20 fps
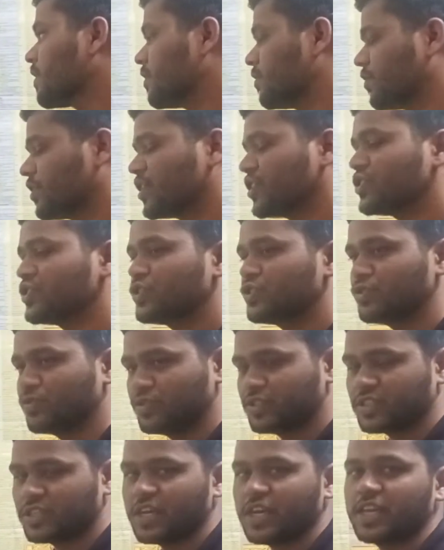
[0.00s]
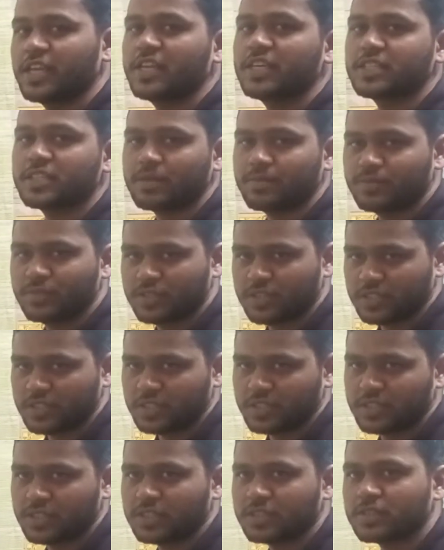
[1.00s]
we can choose any
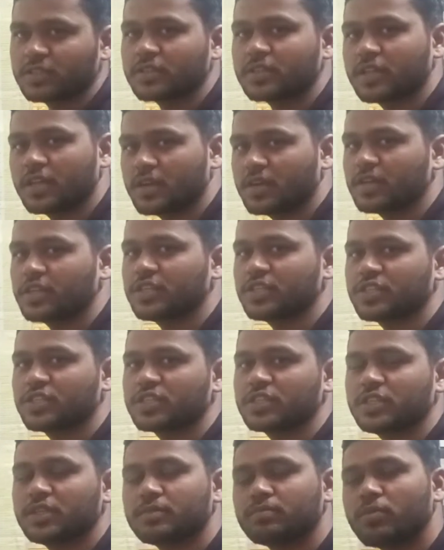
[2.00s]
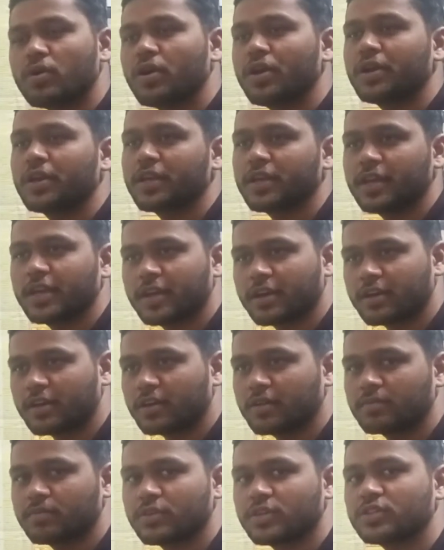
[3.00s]
subject. There are history, polity,
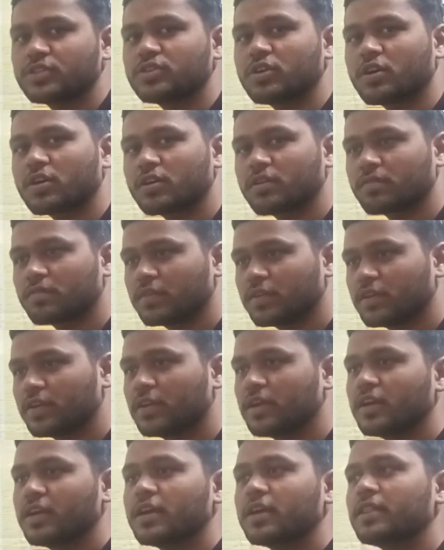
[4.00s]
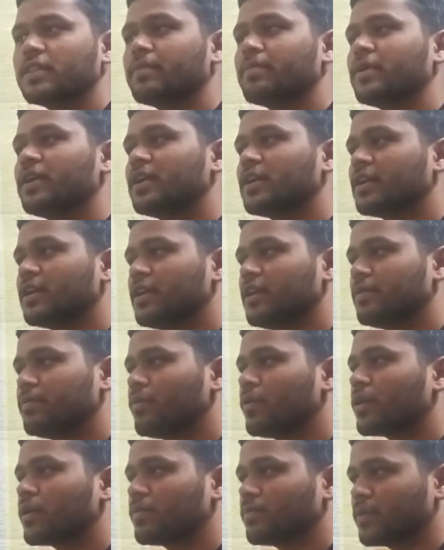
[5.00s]
economy, geography. In the medical
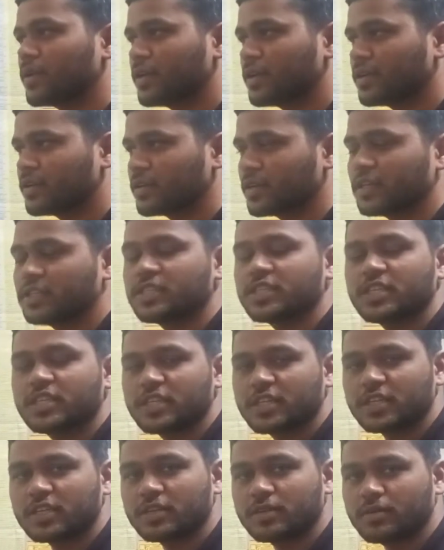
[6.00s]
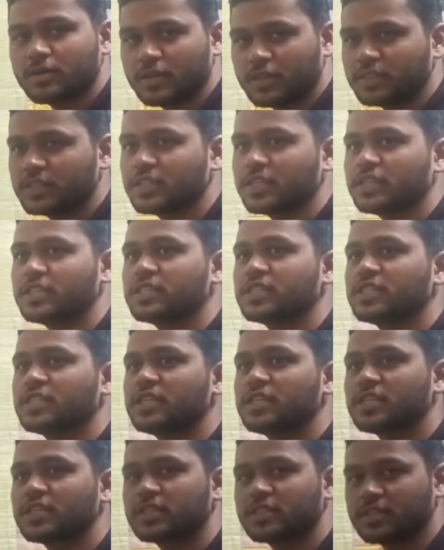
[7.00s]
department,
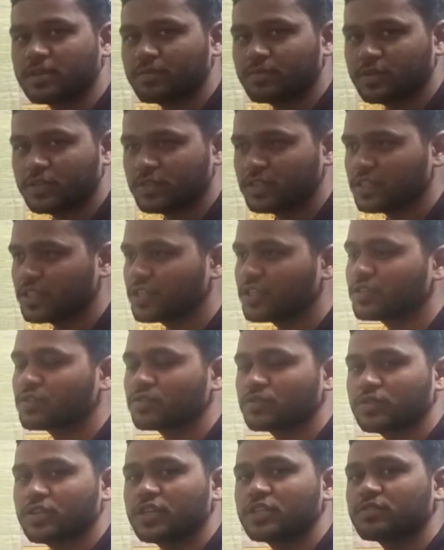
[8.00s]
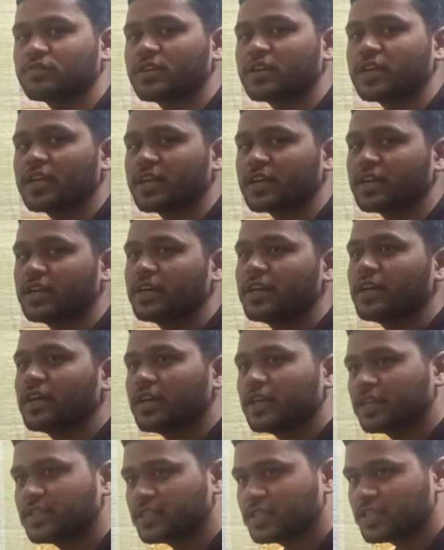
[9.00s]
engineering students will take
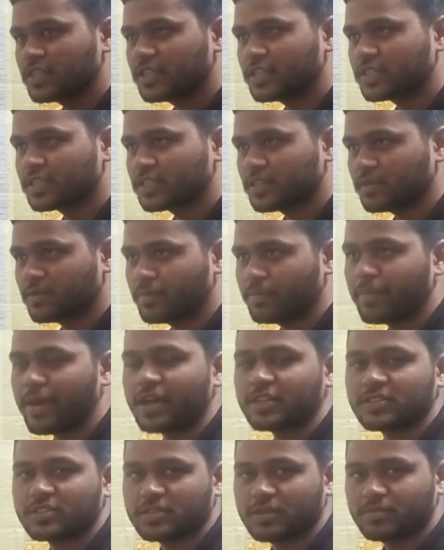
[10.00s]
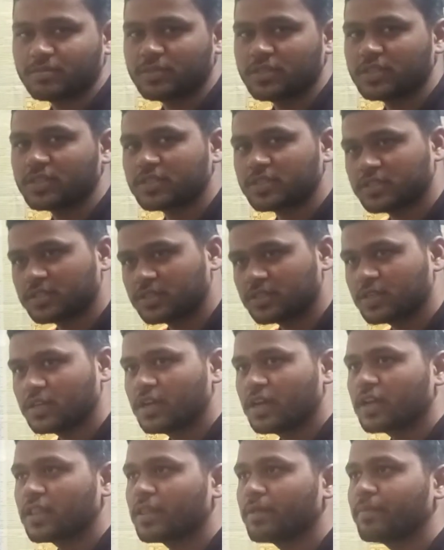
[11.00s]
engineering math subjects.
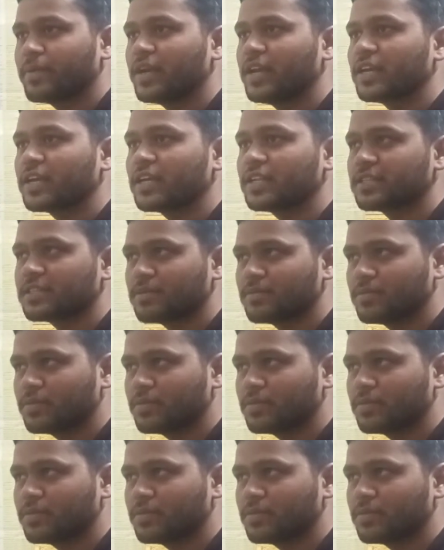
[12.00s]
The medical